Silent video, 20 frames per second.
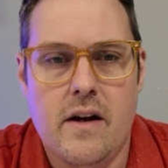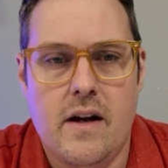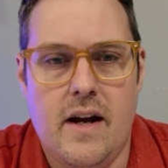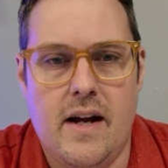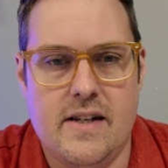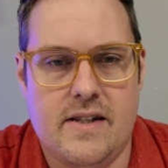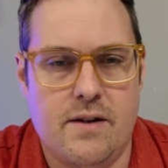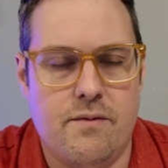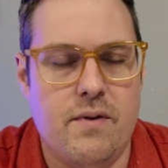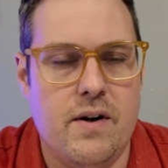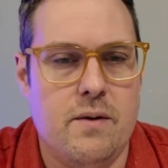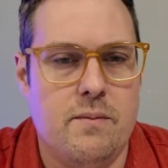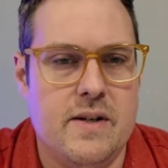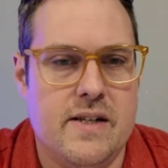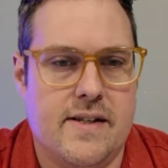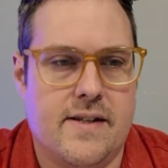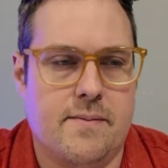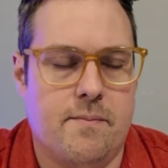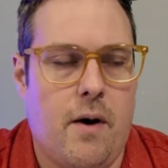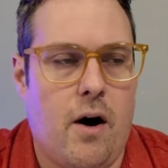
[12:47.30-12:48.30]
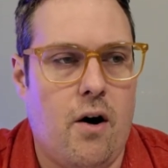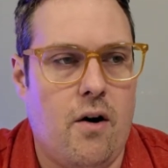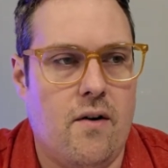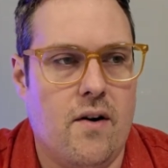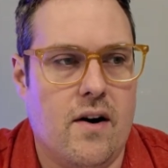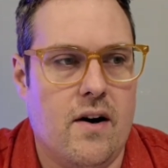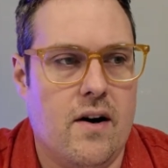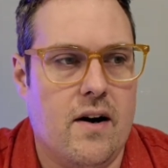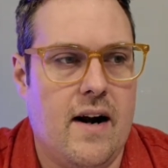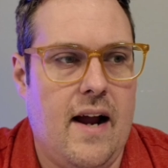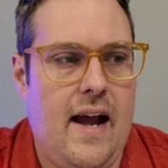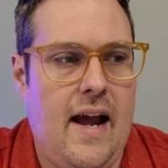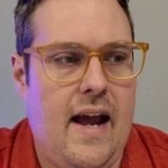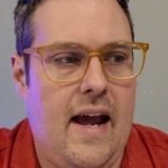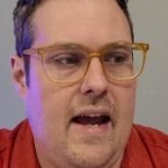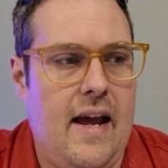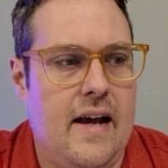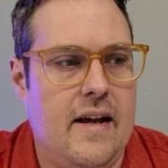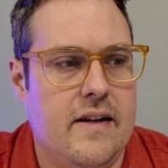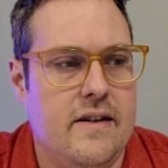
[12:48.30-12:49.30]
it's a little bit smaller,
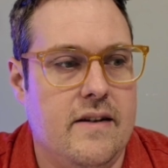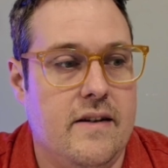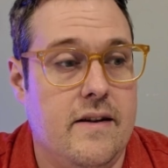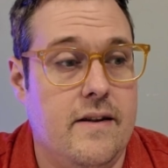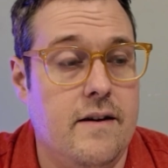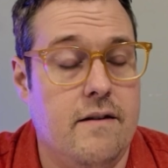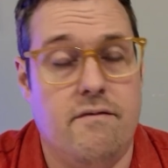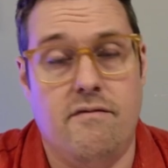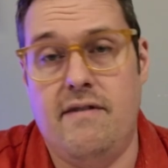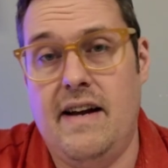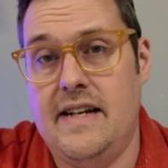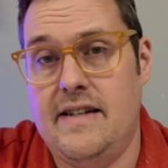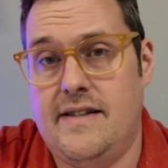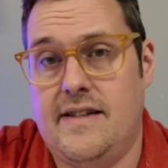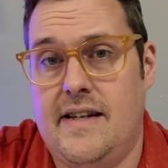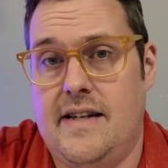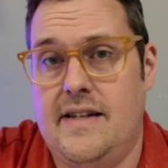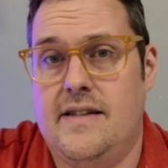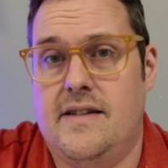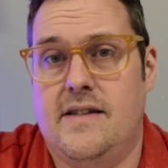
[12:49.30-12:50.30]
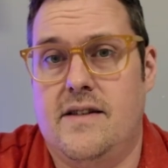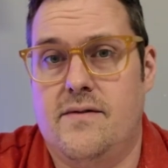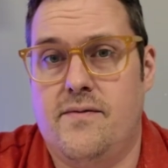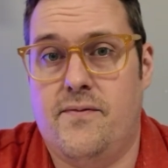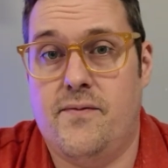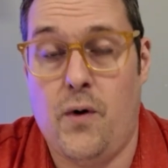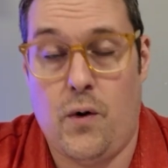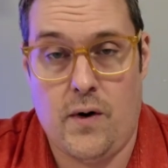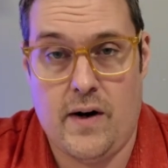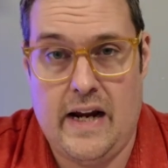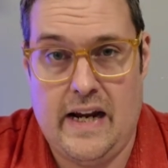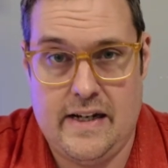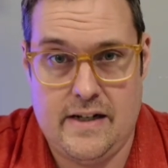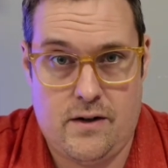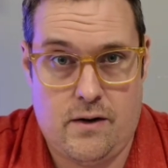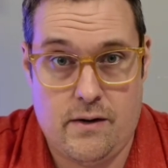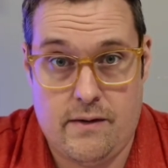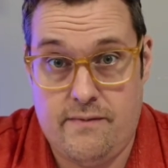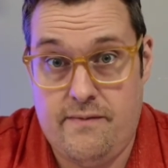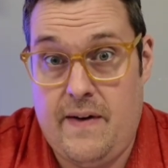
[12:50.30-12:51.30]
and the lenses for it
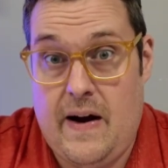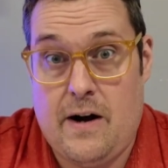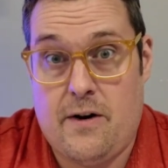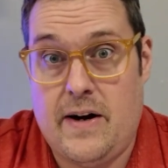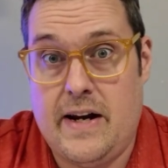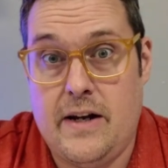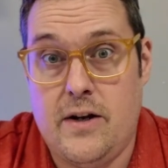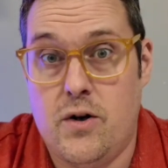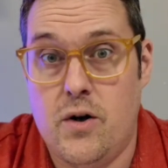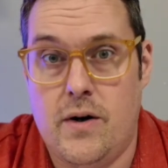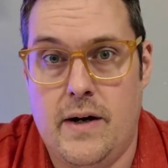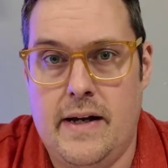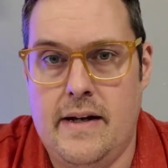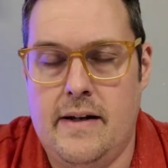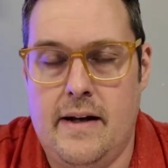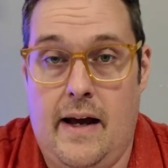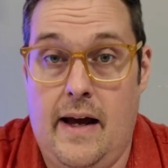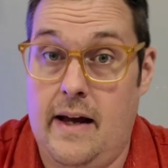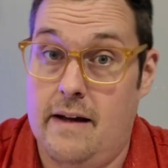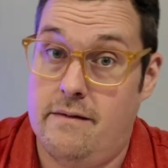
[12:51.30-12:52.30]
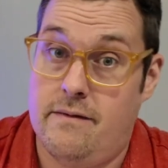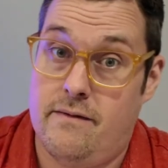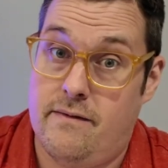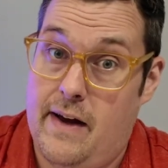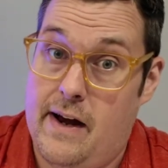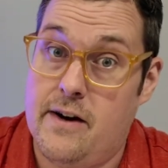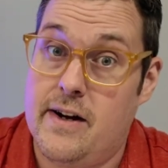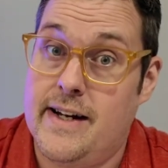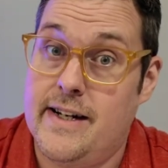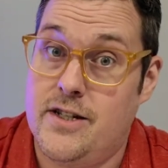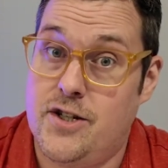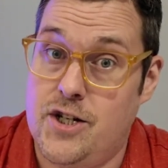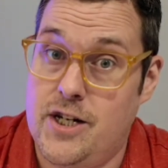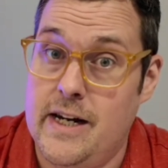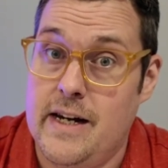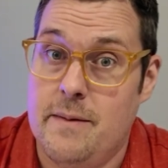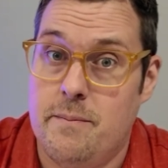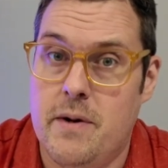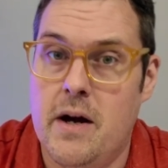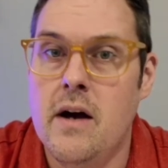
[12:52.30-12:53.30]
are very good and very
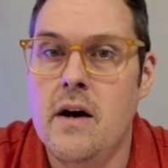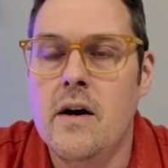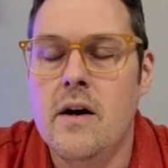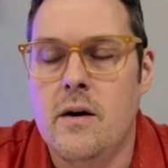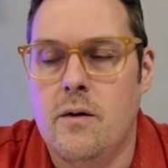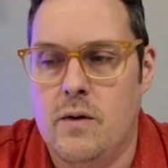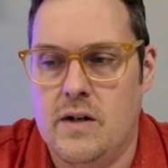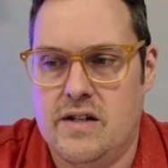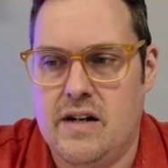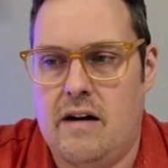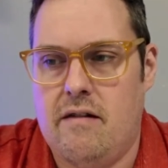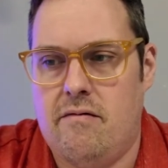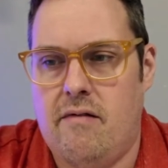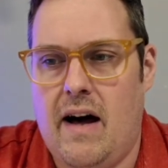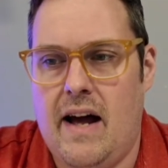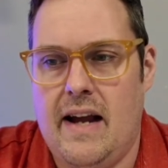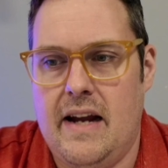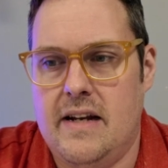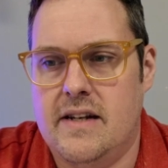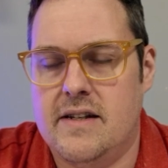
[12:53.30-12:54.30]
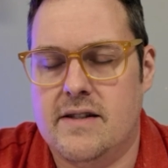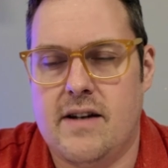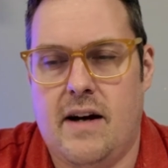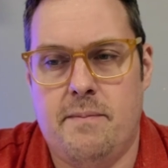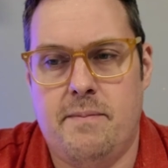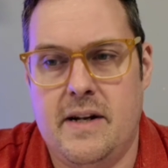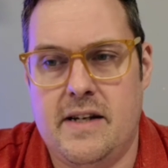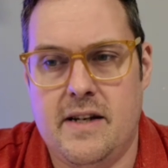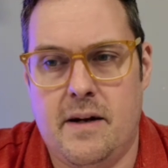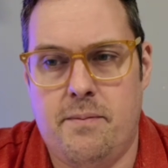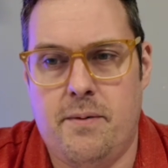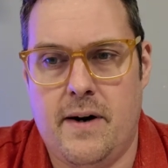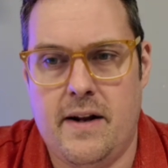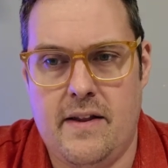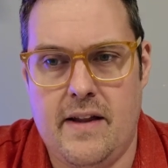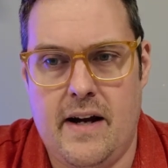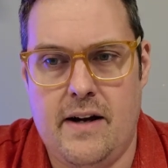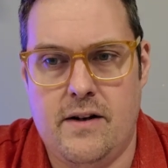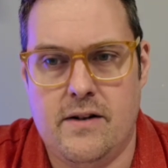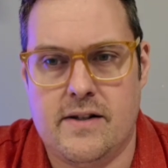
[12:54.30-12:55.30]
cheap, which I liked. So I picked up one
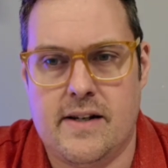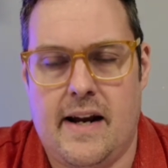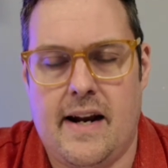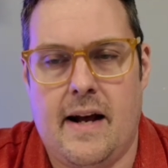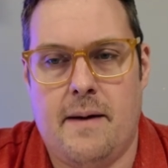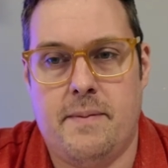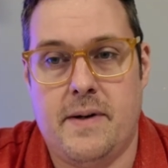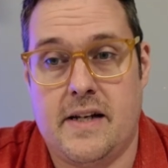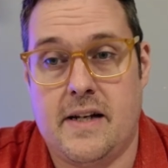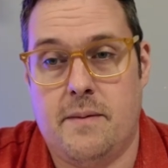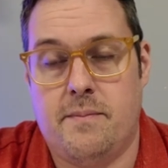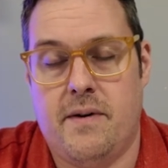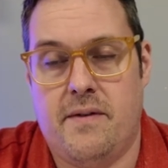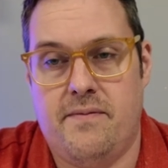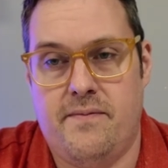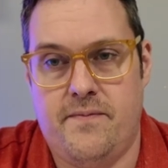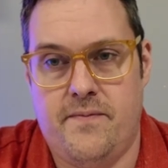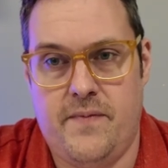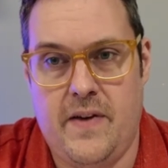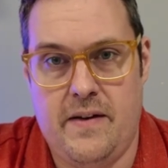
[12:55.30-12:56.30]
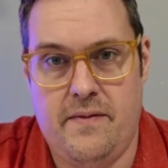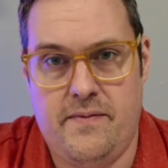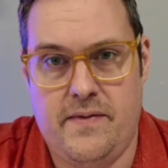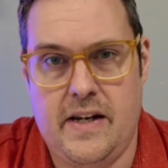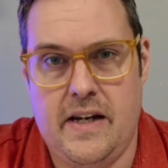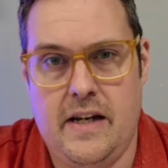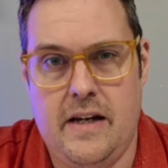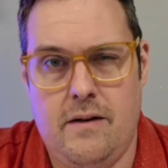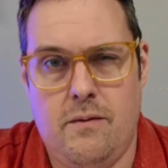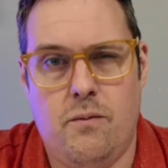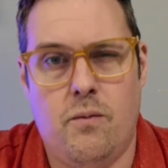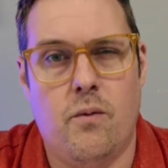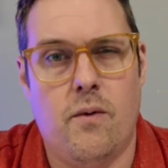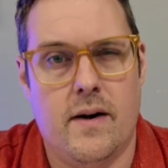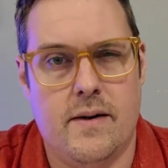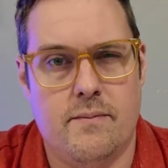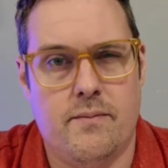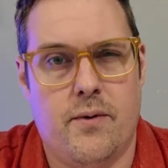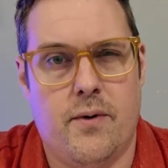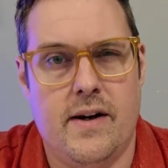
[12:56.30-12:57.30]
of those, and I picked up a
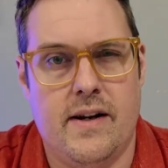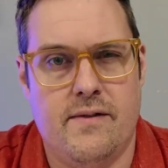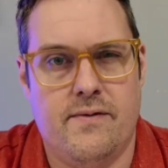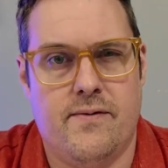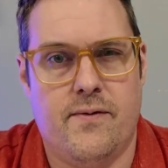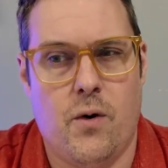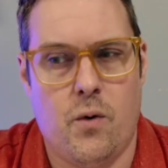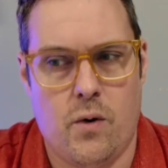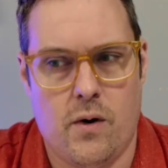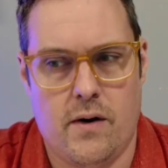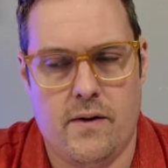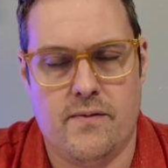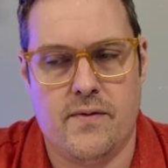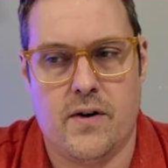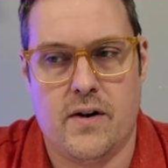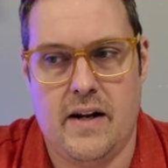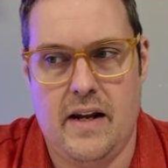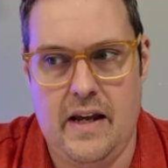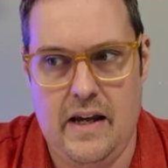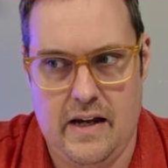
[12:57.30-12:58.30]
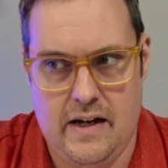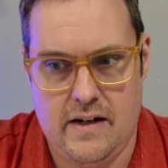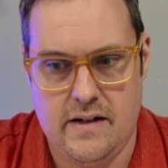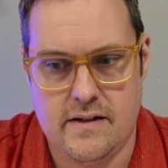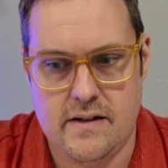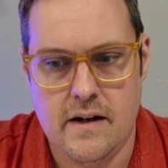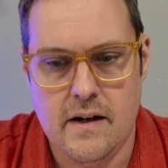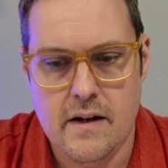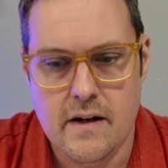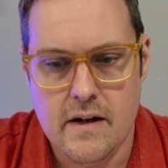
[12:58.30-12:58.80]
51.4 for it.